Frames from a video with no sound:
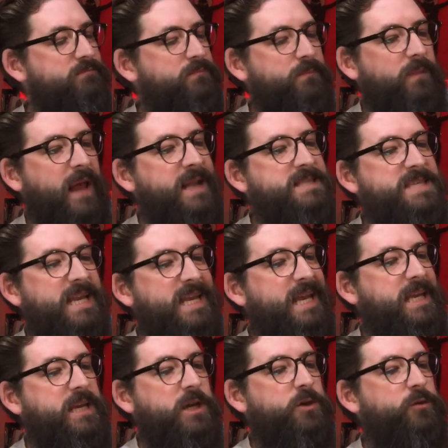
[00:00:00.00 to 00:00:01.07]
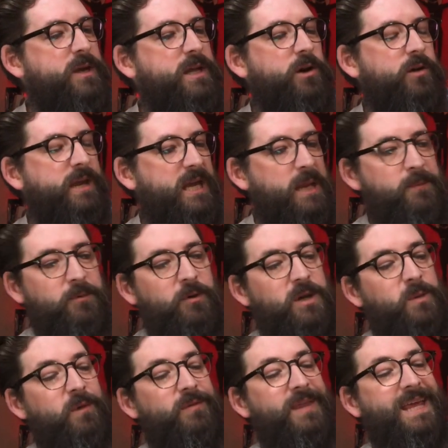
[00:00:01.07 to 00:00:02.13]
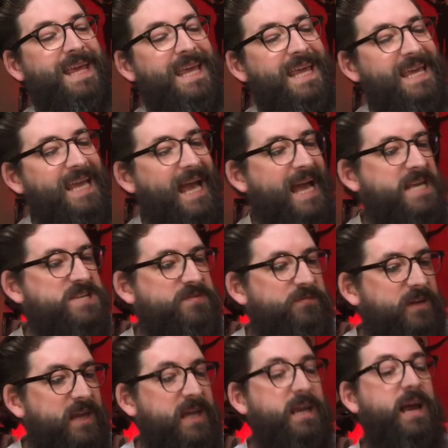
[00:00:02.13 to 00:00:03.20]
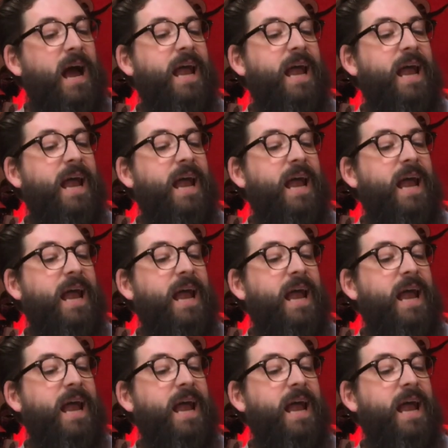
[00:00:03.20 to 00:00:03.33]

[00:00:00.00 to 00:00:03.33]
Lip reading: interlinear Greek or Hebrew, you want the ESV,